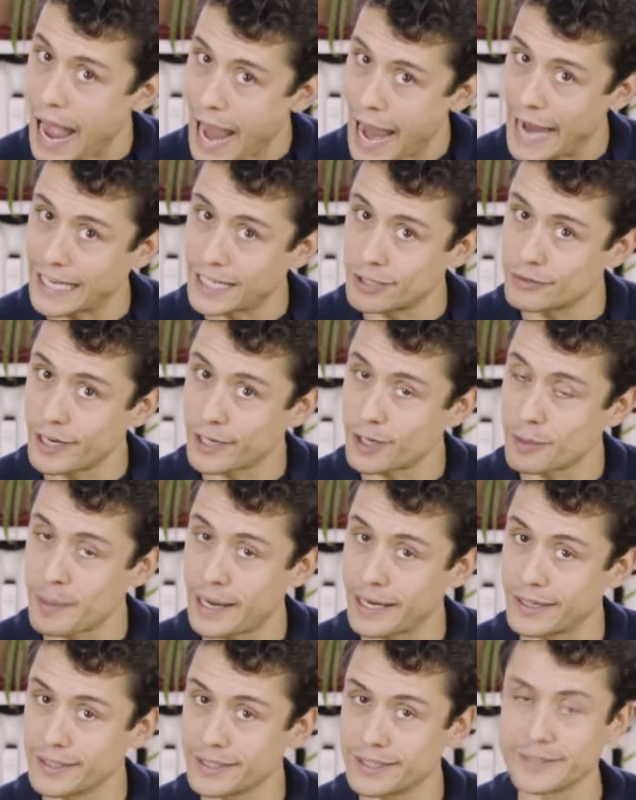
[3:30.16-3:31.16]
highly
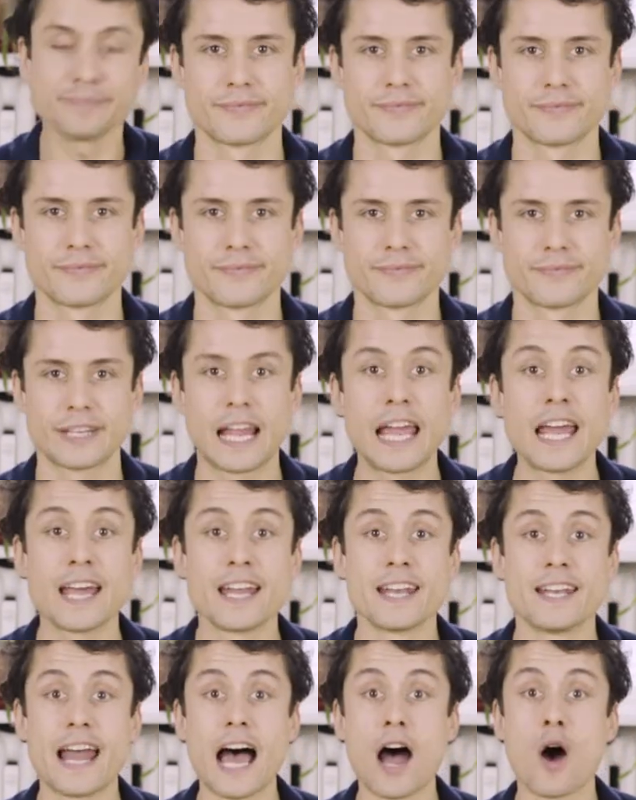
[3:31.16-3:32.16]
recommended.
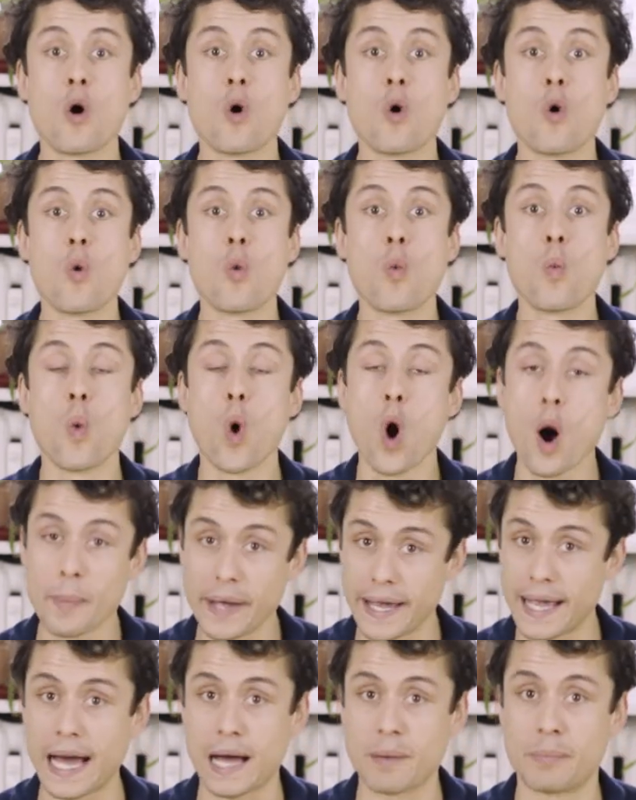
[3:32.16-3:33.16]
Now,
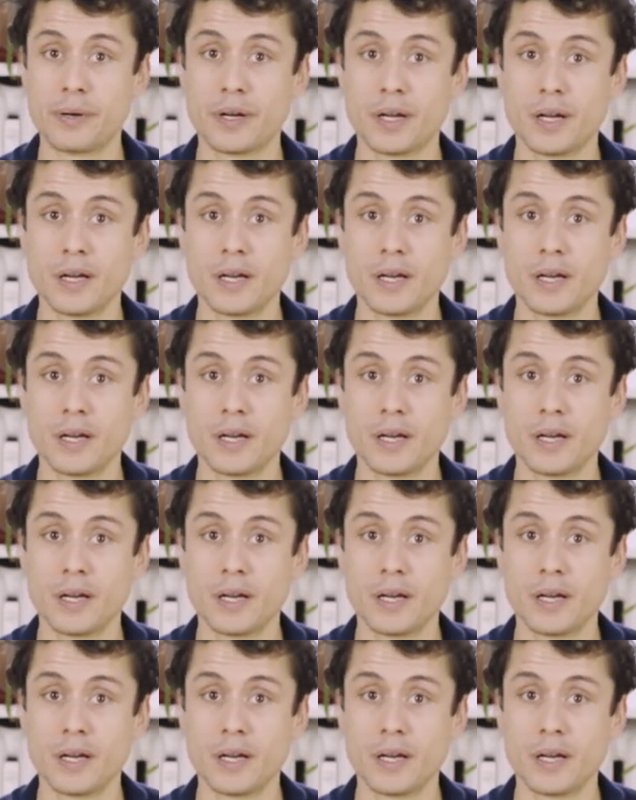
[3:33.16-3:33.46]
warming up.